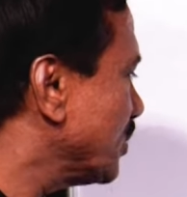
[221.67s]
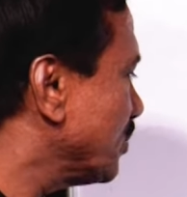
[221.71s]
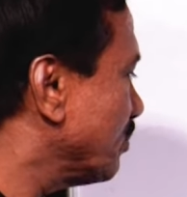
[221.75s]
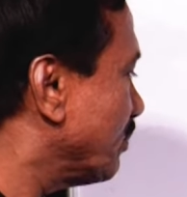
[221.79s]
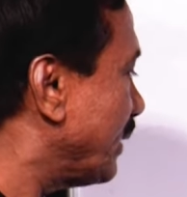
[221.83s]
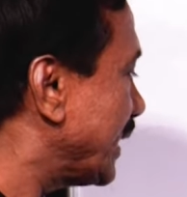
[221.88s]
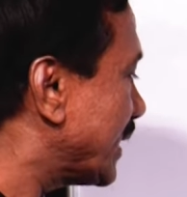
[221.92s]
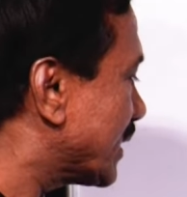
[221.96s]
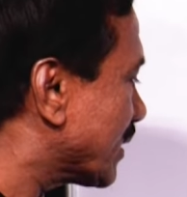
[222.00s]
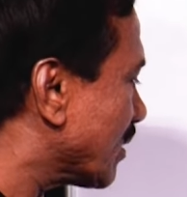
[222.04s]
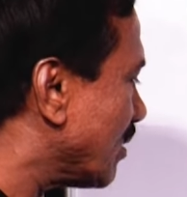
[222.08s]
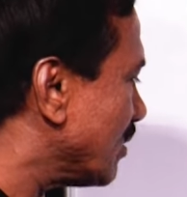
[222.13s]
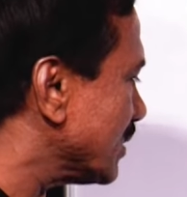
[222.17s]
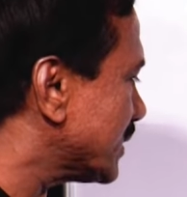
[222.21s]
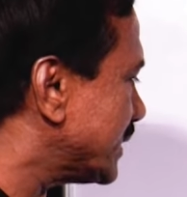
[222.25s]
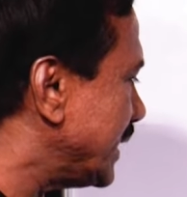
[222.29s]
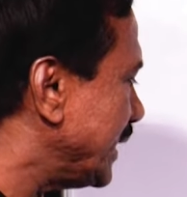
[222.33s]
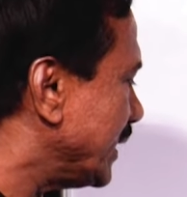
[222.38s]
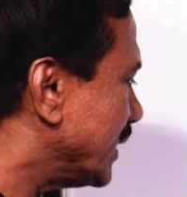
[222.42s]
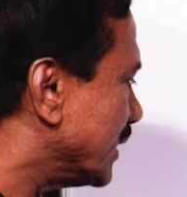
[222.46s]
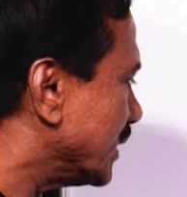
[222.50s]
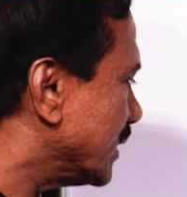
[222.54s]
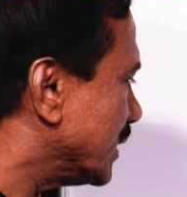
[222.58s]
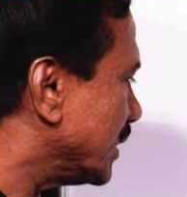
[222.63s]
by
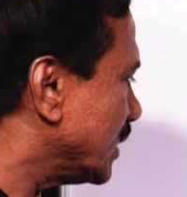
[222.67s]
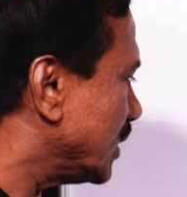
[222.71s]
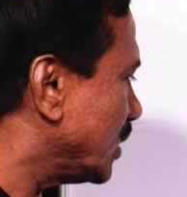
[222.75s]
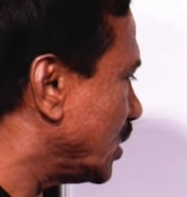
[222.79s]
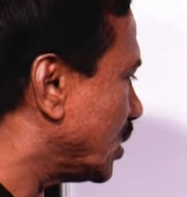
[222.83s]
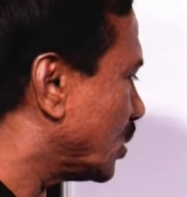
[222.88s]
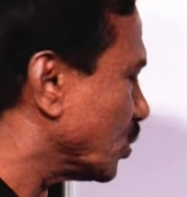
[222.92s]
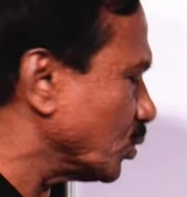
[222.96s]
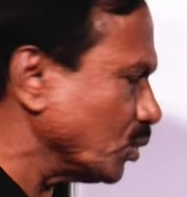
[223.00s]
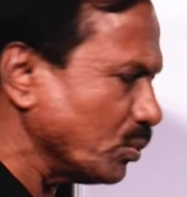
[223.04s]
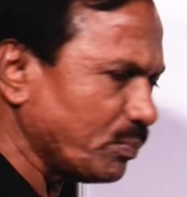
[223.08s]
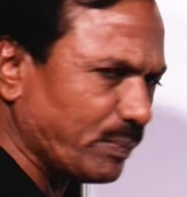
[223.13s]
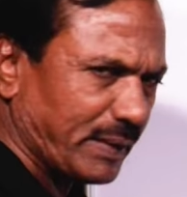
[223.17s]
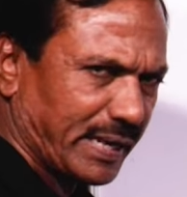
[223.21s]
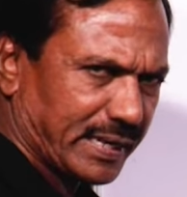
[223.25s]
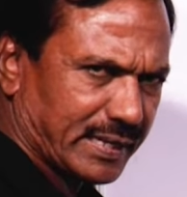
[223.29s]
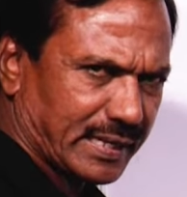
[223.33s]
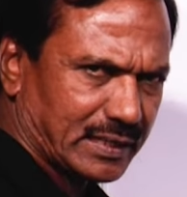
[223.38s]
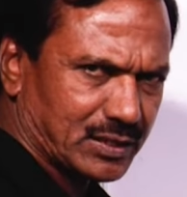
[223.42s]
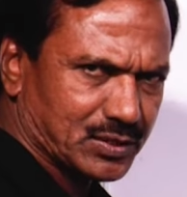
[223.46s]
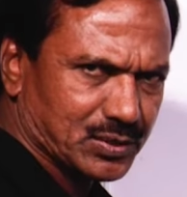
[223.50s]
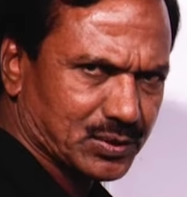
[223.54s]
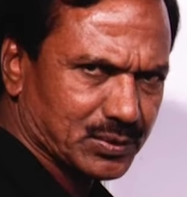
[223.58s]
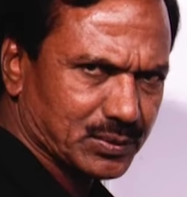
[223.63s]
crossing 2
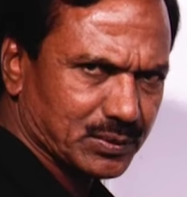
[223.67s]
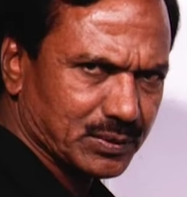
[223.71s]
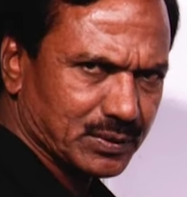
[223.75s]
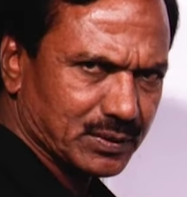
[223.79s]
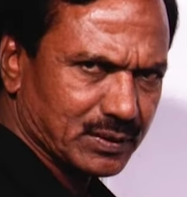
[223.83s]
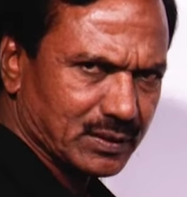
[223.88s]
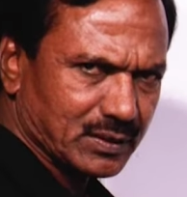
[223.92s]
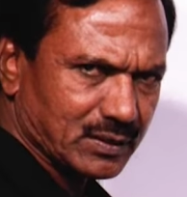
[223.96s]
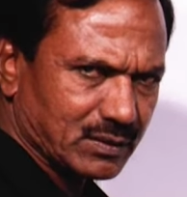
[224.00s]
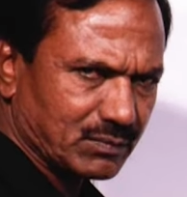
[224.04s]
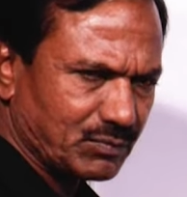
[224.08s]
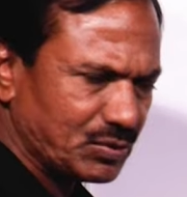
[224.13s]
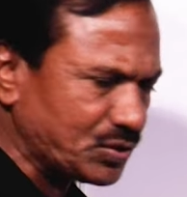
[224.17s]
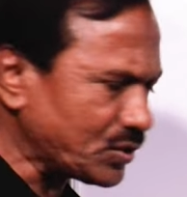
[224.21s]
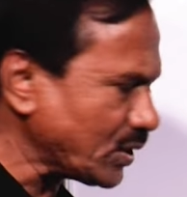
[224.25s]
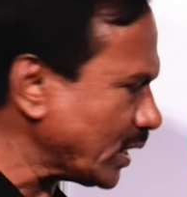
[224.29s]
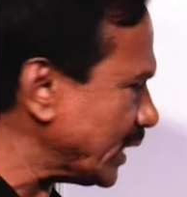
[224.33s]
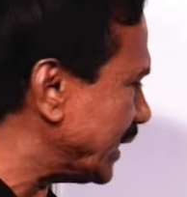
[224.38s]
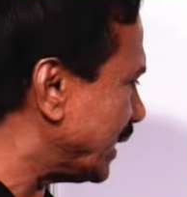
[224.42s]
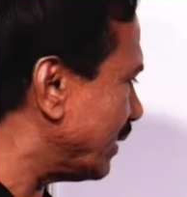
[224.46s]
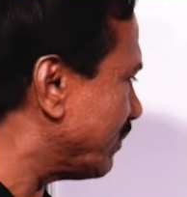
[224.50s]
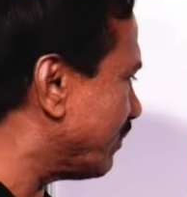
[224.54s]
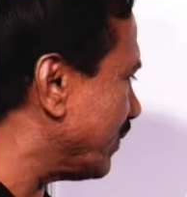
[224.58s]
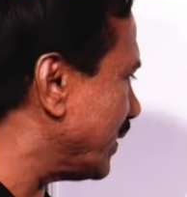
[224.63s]
parents which are
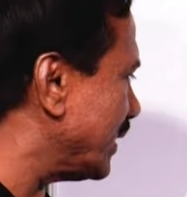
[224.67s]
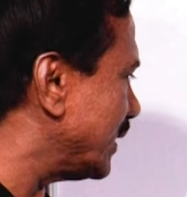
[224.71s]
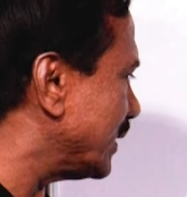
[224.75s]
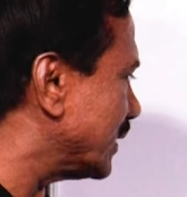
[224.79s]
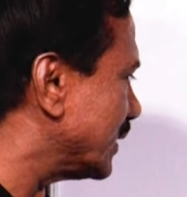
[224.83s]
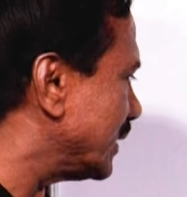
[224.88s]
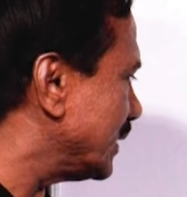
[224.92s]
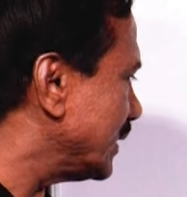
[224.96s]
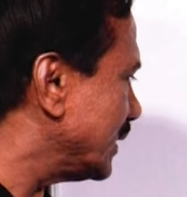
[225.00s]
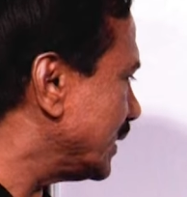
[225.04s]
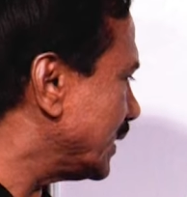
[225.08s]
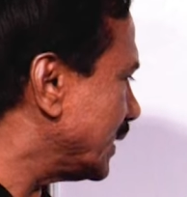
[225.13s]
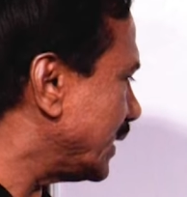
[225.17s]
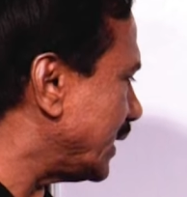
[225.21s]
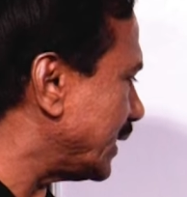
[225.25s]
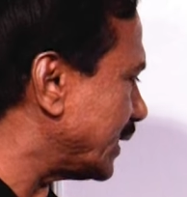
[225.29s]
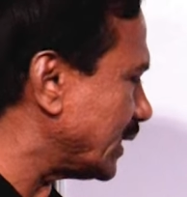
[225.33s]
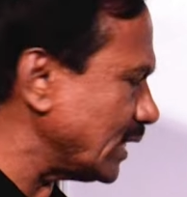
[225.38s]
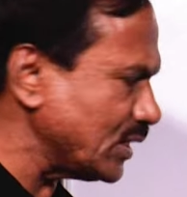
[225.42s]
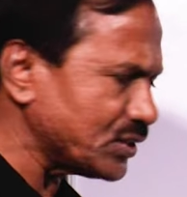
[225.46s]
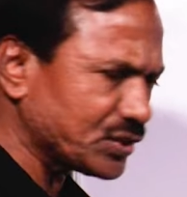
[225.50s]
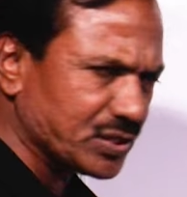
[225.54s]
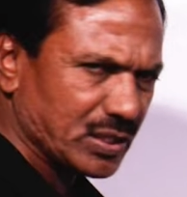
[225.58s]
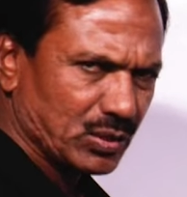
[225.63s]
differed at
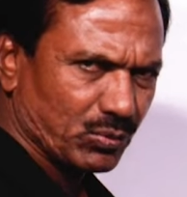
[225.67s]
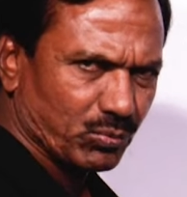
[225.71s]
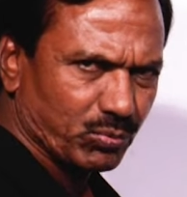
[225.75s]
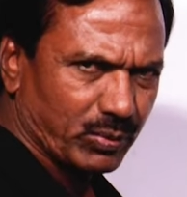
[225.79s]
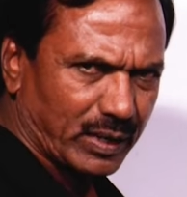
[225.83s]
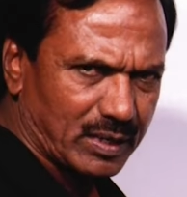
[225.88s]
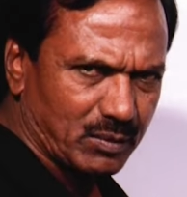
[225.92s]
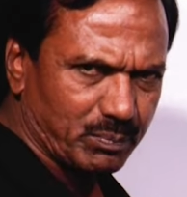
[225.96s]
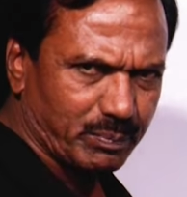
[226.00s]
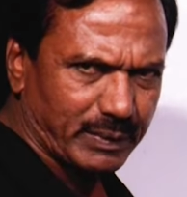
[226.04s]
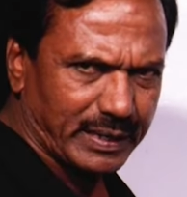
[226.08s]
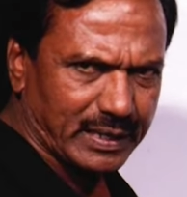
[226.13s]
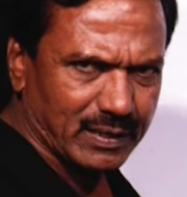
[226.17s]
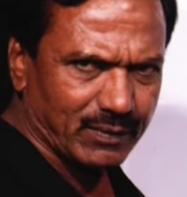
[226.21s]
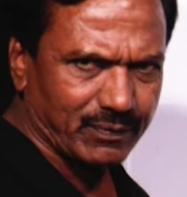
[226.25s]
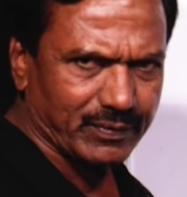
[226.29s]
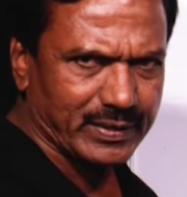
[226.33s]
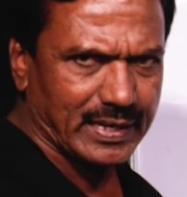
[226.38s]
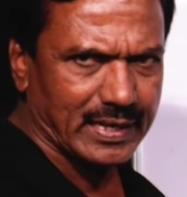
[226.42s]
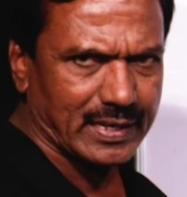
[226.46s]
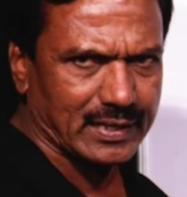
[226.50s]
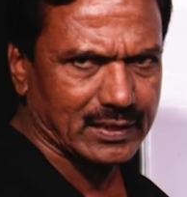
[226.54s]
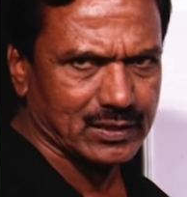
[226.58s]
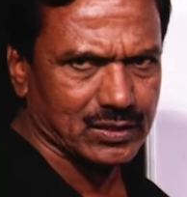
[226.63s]
least in 1 pair of
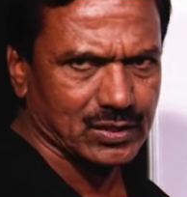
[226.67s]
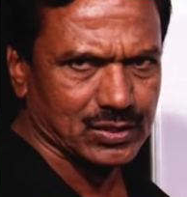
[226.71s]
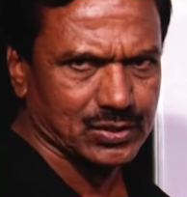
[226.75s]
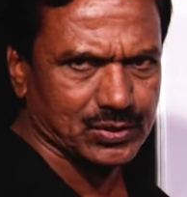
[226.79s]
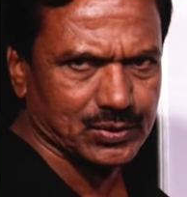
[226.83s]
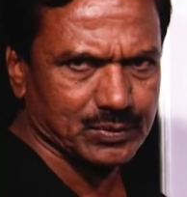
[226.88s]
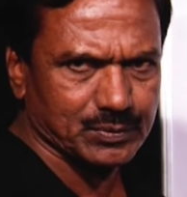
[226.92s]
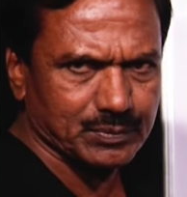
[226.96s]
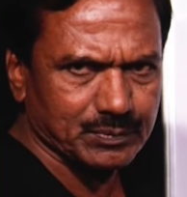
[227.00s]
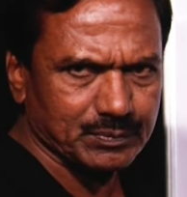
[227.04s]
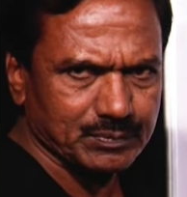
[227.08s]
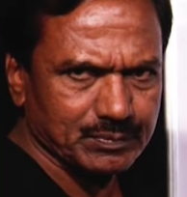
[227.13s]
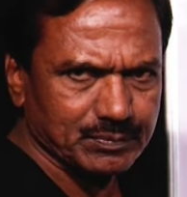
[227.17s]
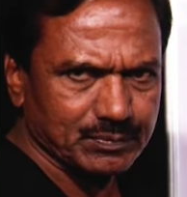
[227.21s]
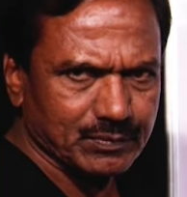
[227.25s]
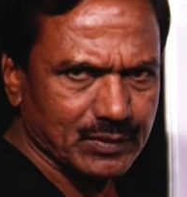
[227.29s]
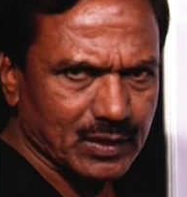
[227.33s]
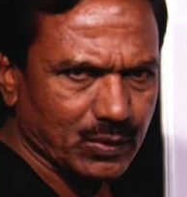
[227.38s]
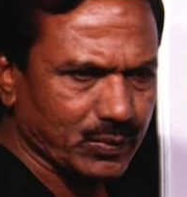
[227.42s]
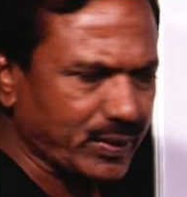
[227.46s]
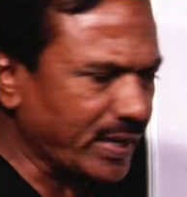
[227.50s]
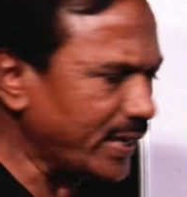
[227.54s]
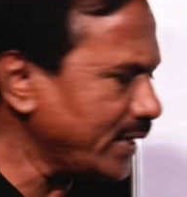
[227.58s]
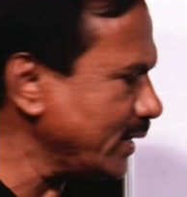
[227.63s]
characters.
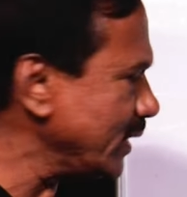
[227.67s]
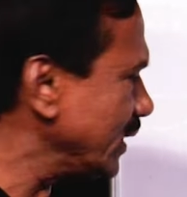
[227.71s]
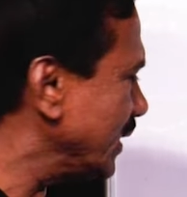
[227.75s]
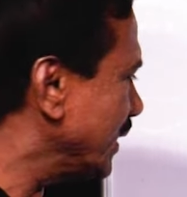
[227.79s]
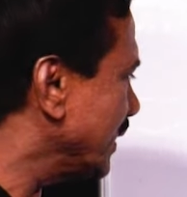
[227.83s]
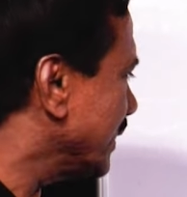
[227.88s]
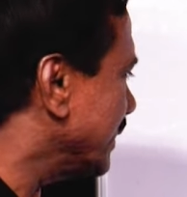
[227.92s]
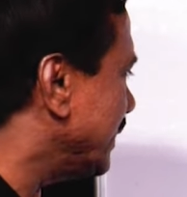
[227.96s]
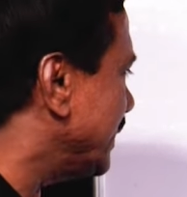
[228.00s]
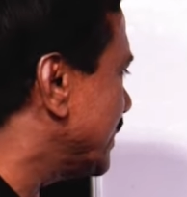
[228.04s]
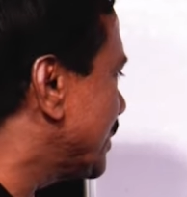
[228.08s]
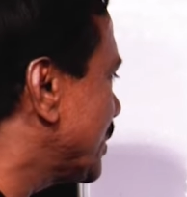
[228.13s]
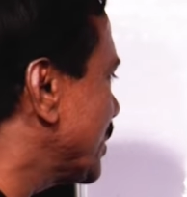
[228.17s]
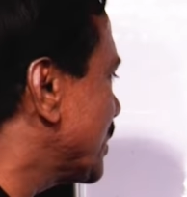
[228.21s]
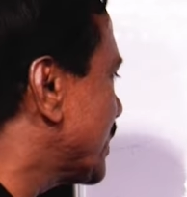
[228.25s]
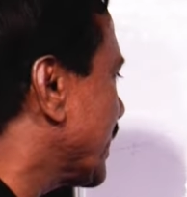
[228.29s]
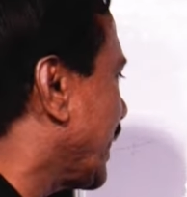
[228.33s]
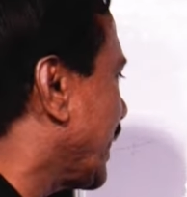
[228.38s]
Okay, this is